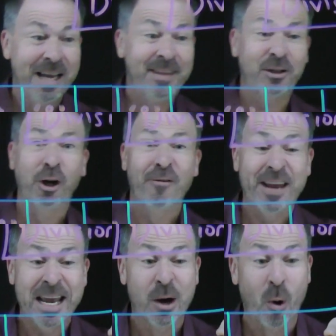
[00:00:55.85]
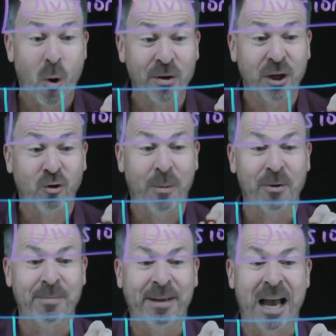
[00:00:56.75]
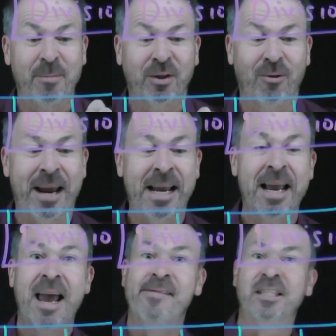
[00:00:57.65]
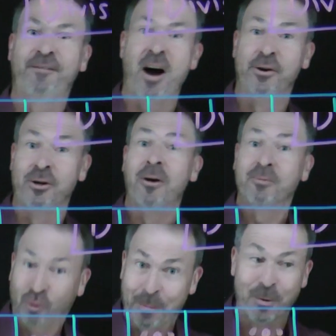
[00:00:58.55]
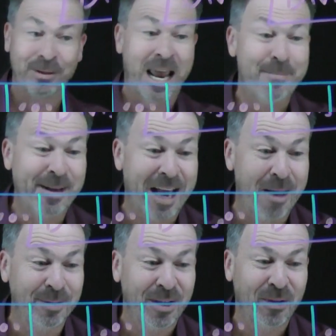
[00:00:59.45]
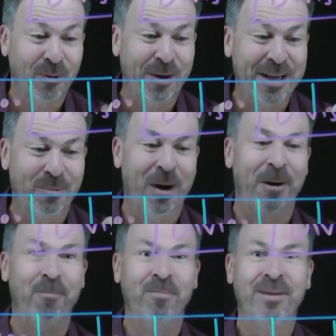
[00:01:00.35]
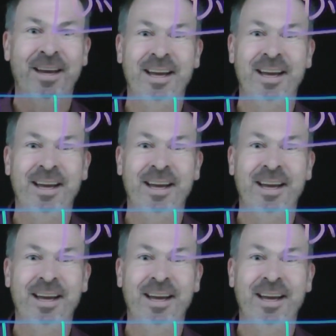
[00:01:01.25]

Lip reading: This dot over here also triples and becomes three. And this final dot triples and becomes three as well.